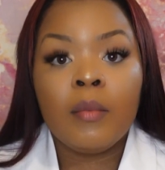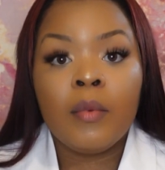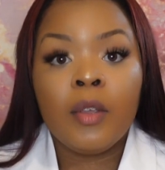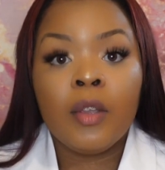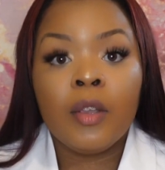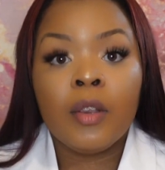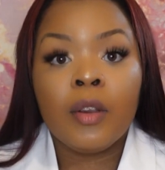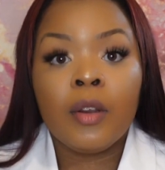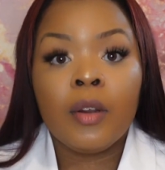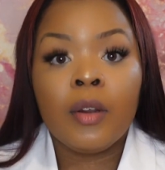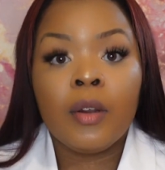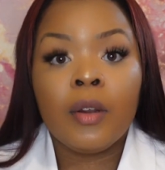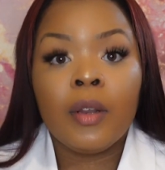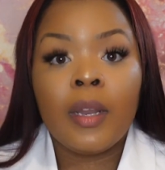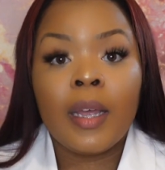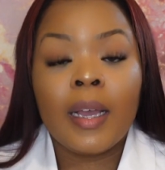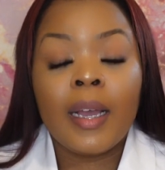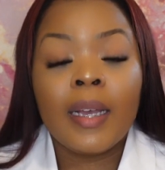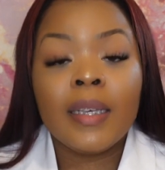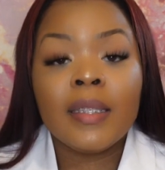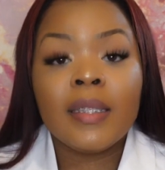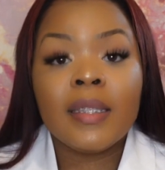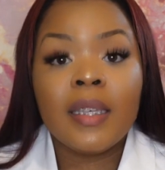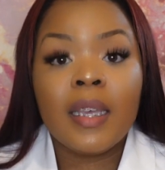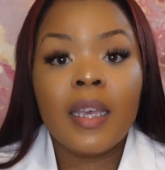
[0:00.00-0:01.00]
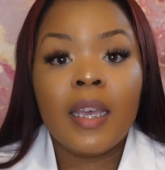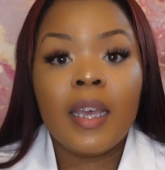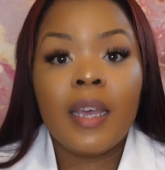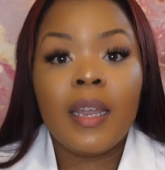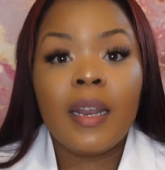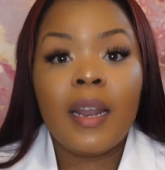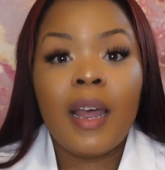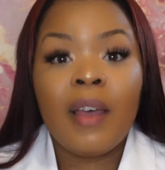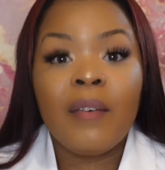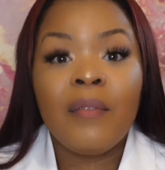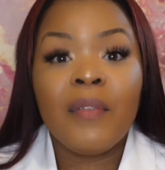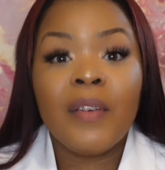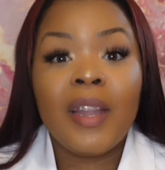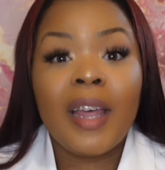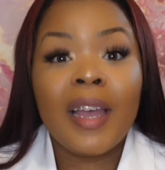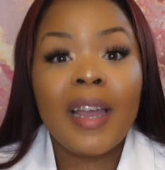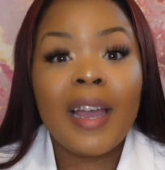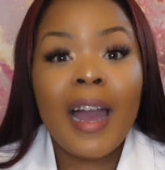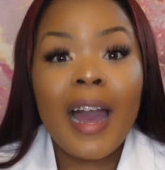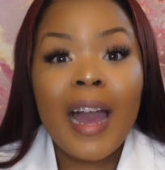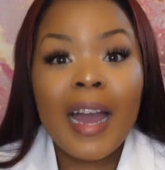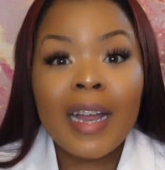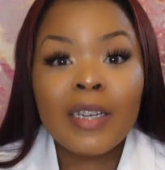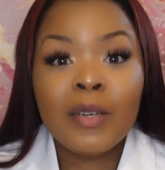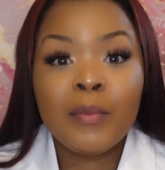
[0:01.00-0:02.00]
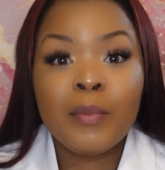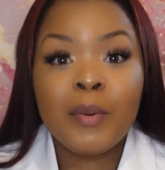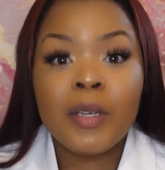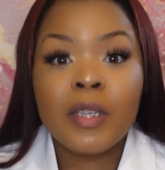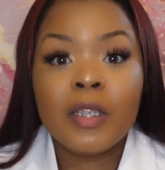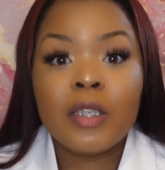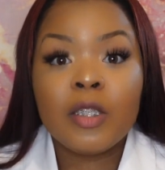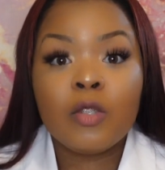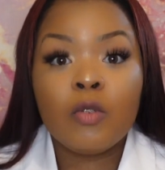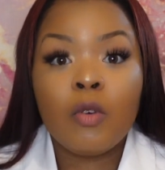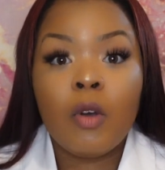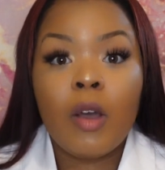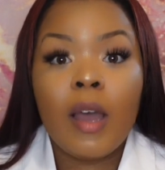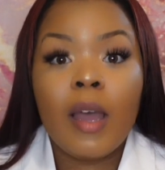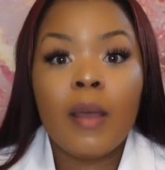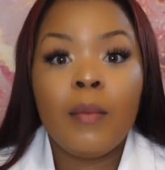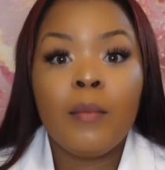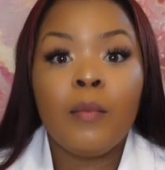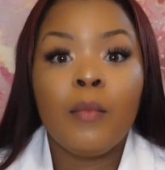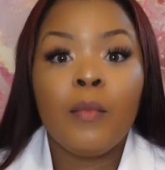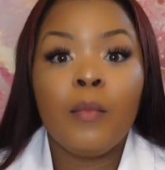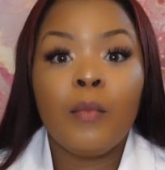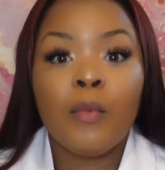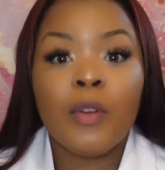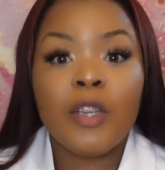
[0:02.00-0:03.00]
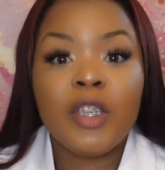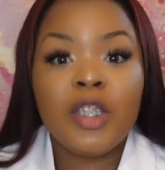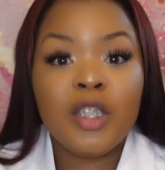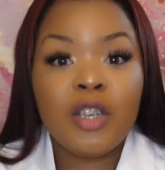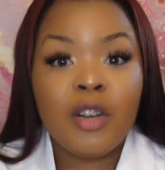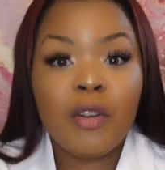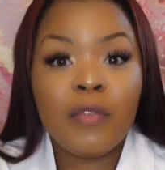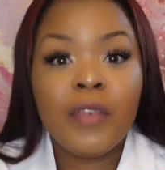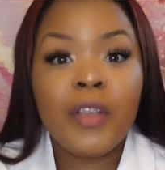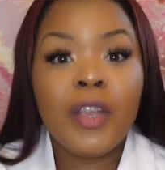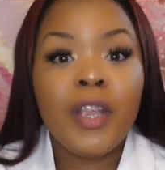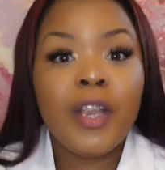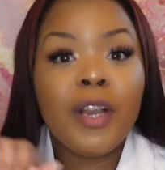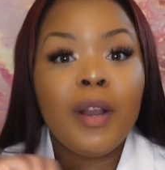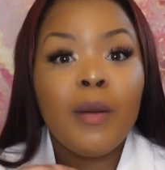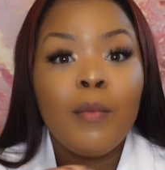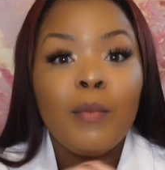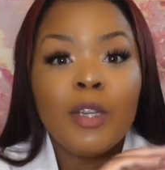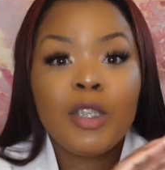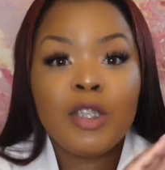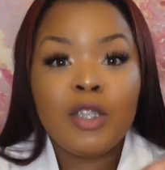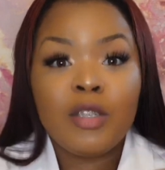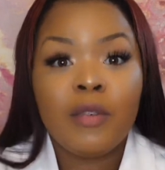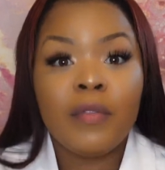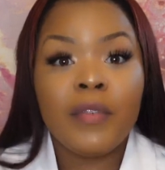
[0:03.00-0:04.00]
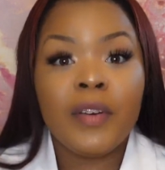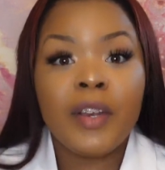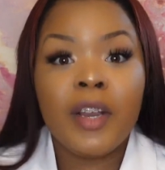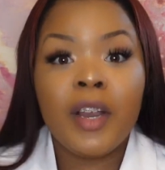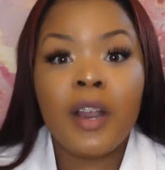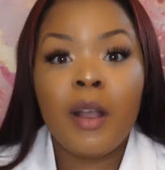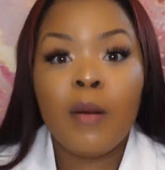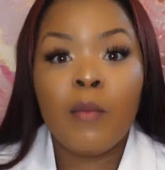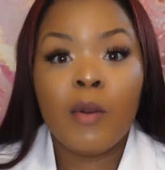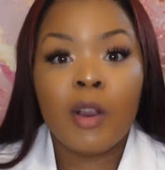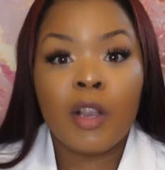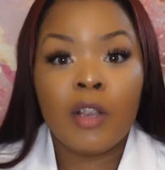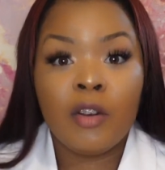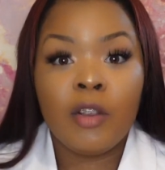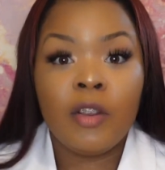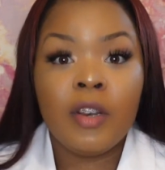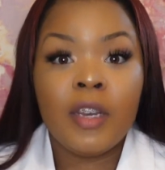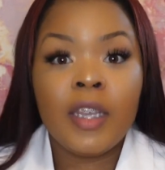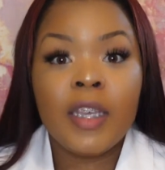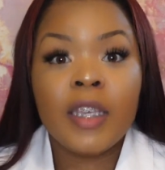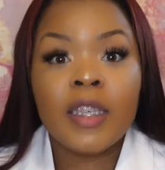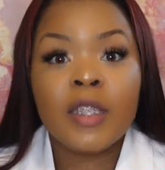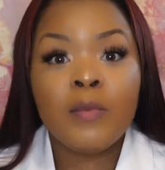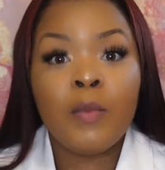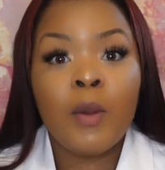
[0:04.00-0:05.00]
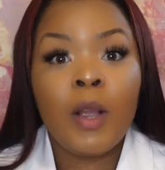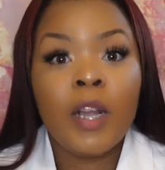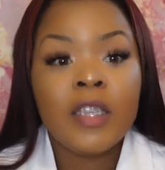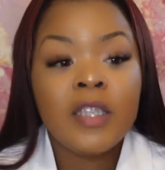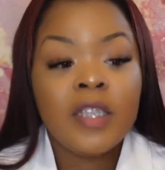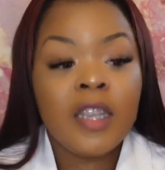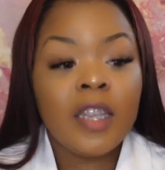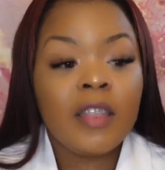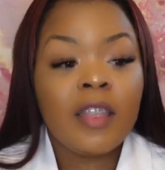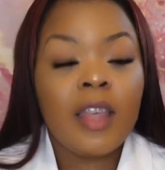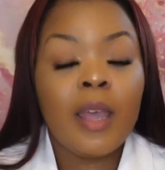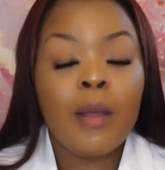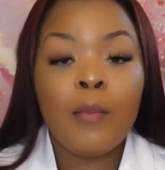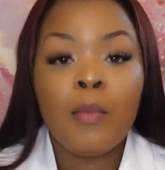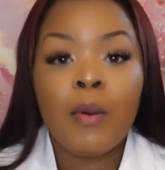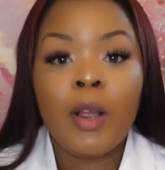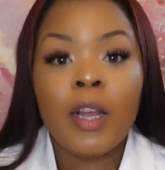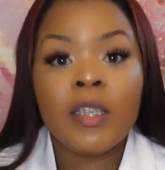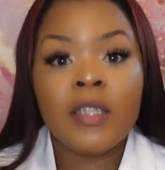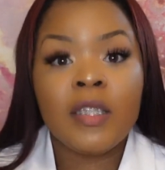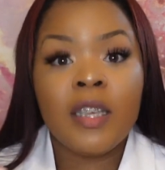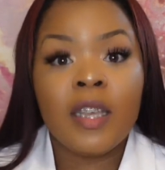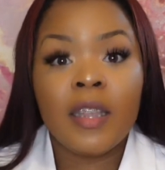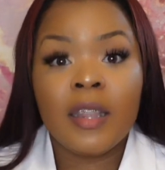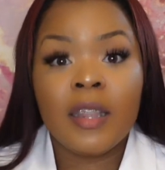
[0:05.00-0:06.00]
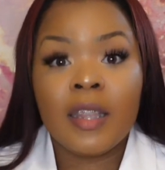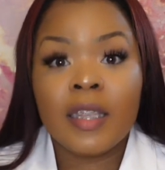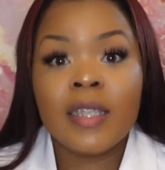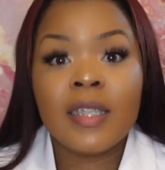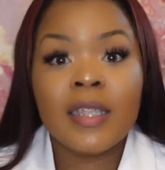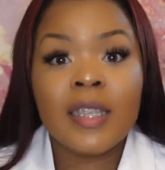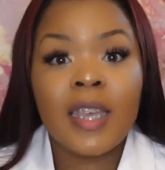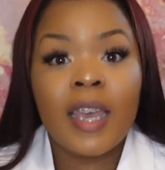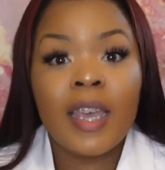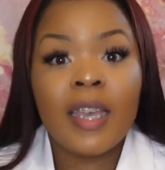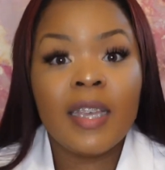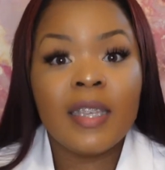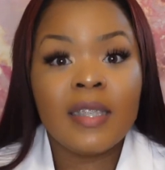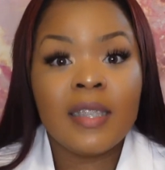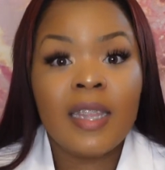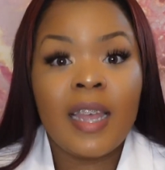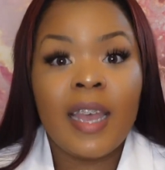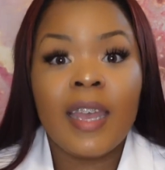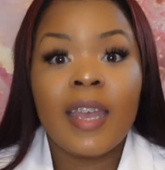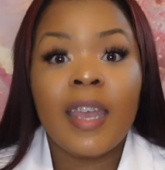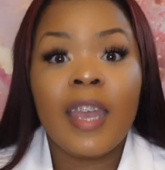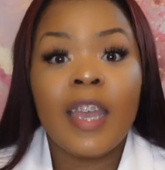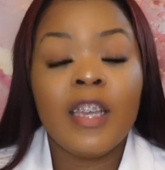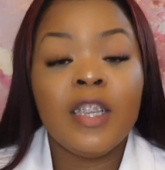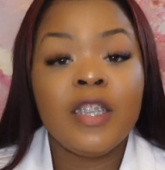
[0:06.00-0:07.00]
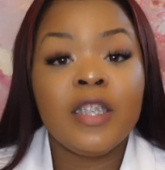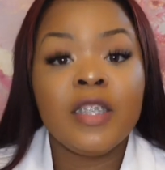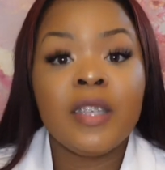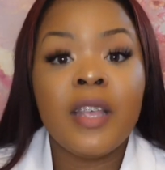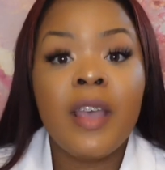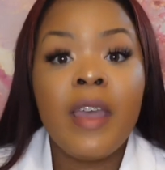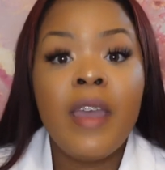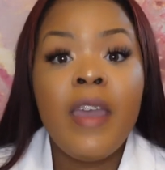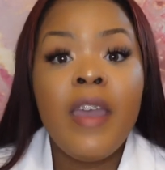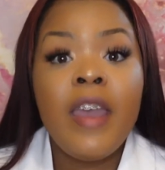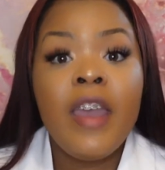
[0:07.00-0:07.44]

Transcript: You're, like I said, I feel like an octopus. So I'm reaching over here, I'm reaching over there, I'm working on this project, that project, this case, that case.